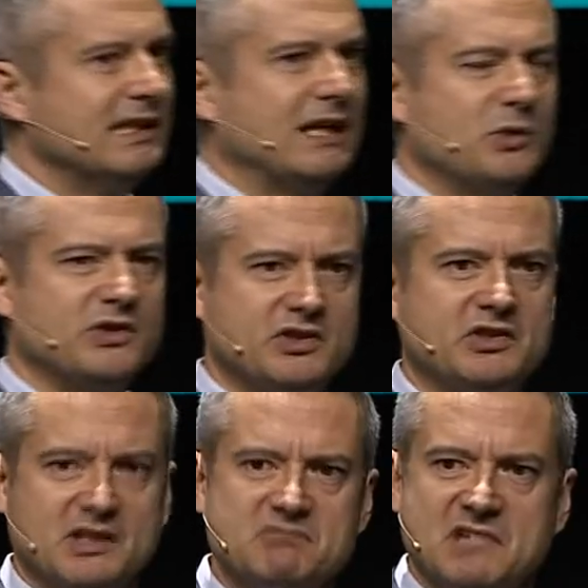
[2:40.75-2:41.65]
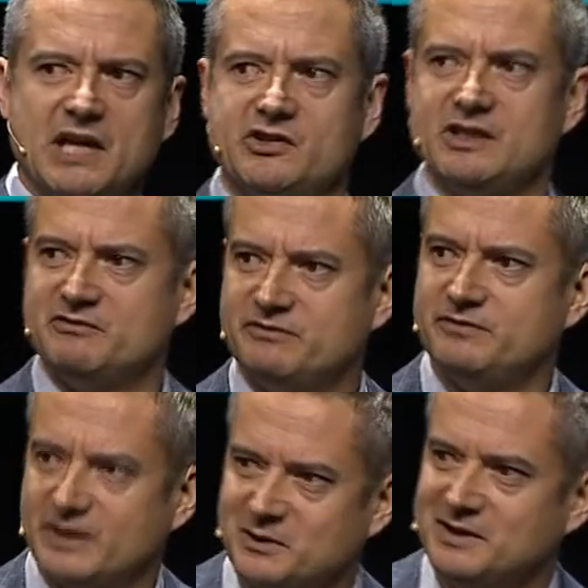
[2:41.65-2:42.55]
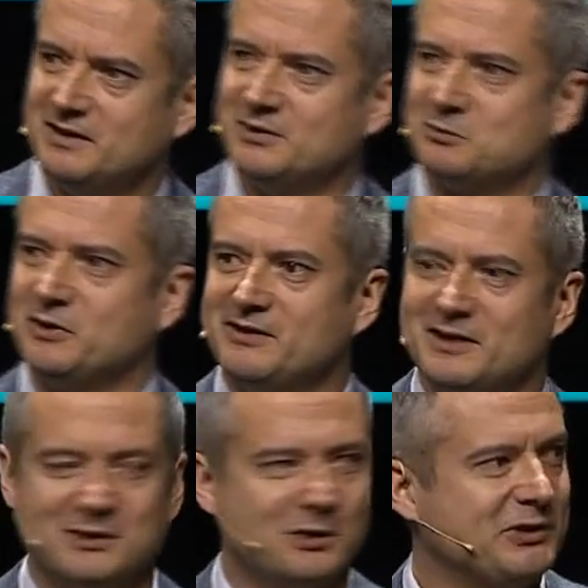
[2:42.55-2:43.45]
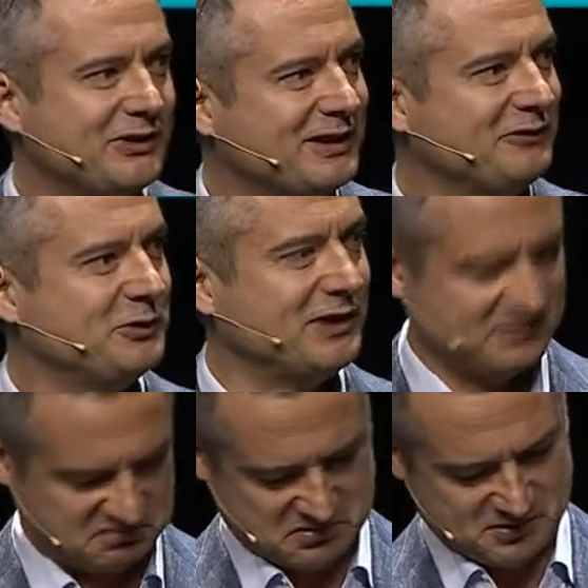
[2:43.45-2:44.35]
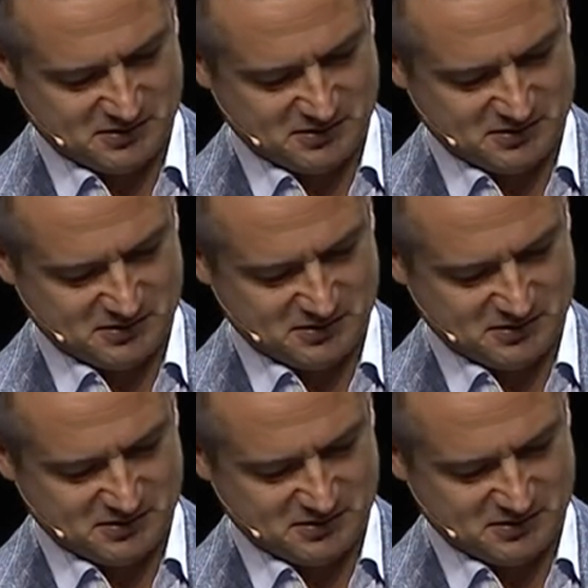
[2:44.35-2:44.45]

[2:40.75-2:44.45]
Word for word: That was actually very surprising Norwegian enthusiasm. Yeah.